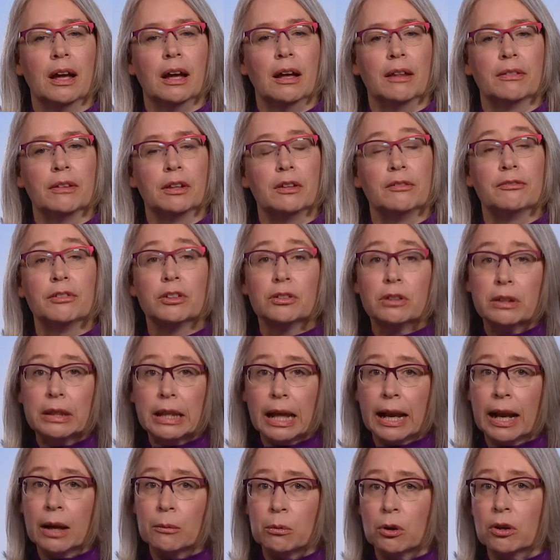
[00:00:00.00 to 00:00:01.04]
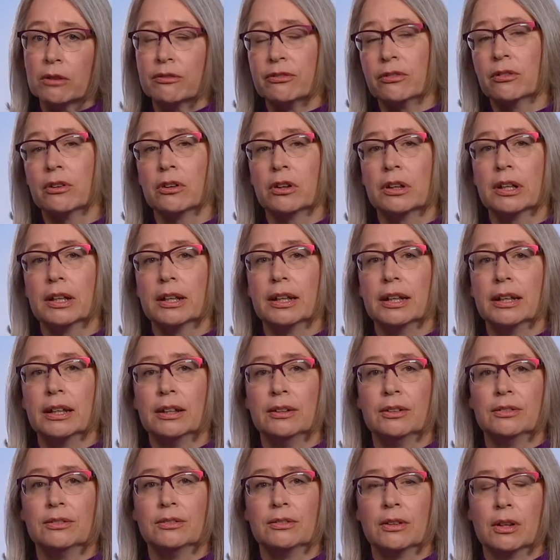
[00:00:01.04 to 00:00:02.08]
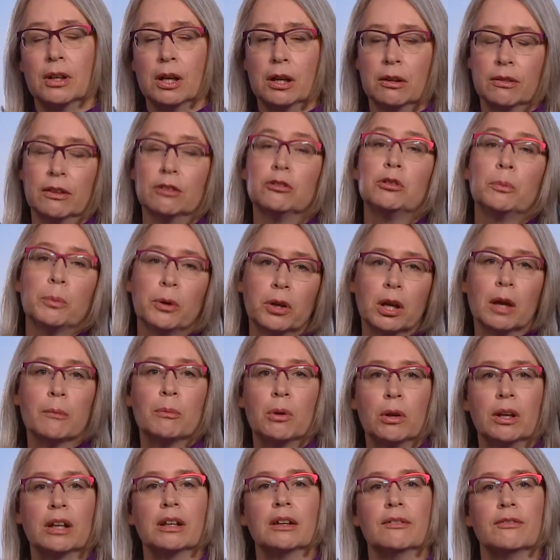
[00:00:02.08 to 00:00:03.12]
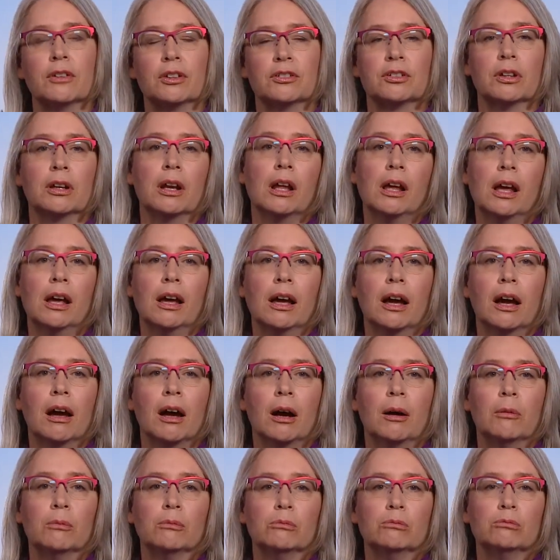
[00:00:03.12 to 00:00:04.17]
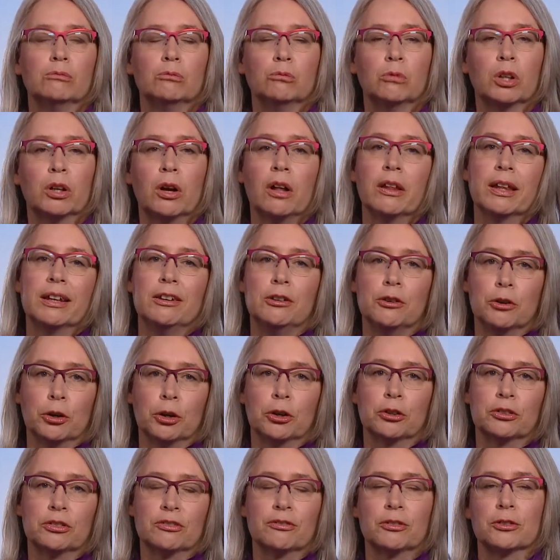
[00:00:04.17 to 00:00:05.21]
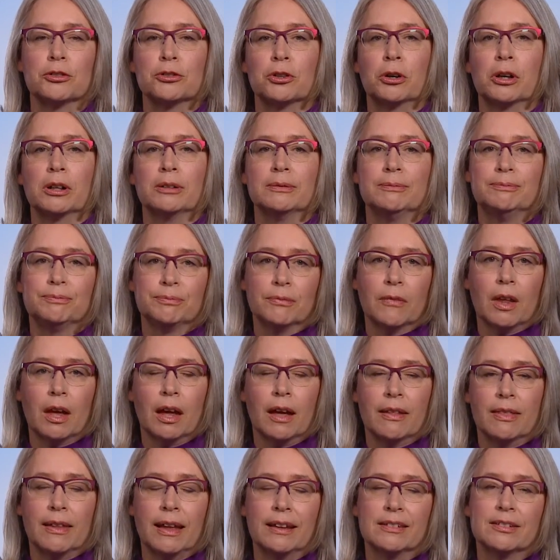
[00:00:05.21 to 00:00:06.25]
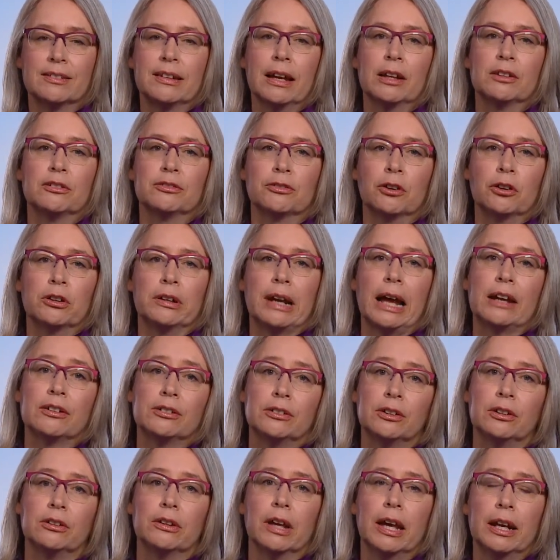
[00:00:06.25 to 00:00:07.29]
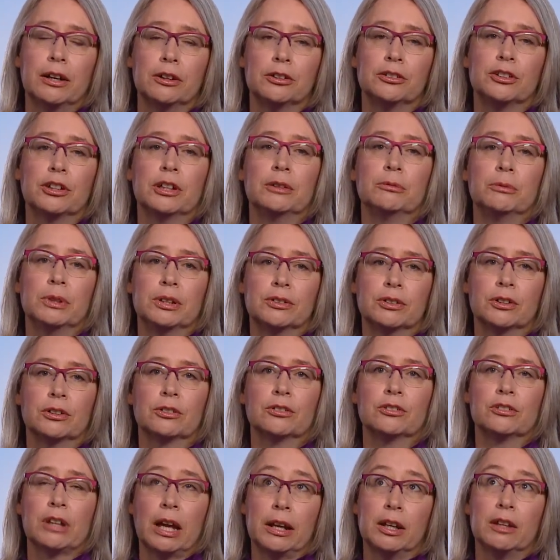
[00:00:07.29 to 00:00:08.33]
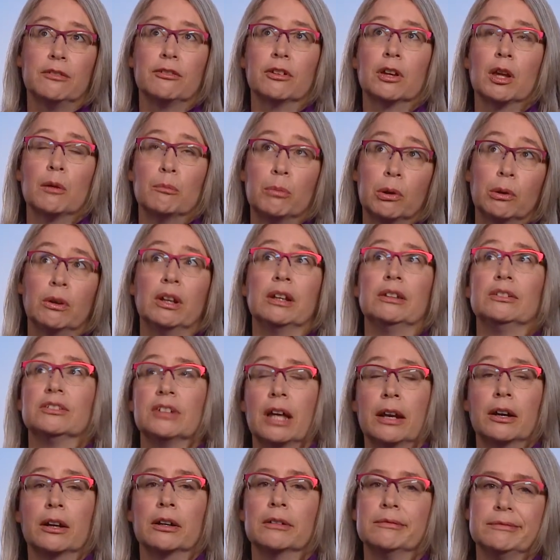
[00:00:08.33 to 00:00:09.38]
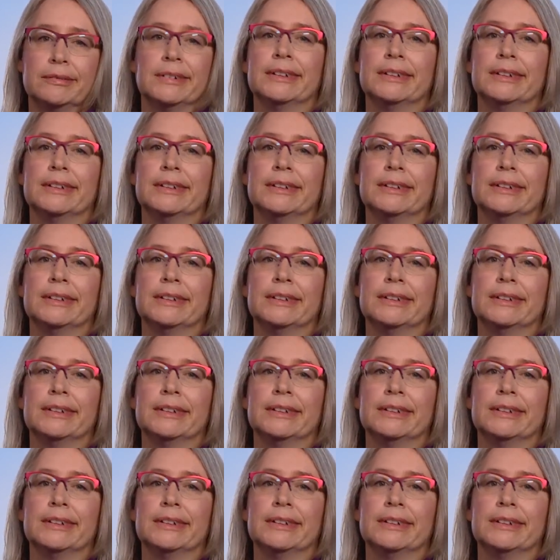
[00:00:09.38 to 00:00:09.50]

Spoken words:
The division that I work for is the supercomputing division. We call it NERSC for short. That stands for National Energy Research Scientific Computing Center.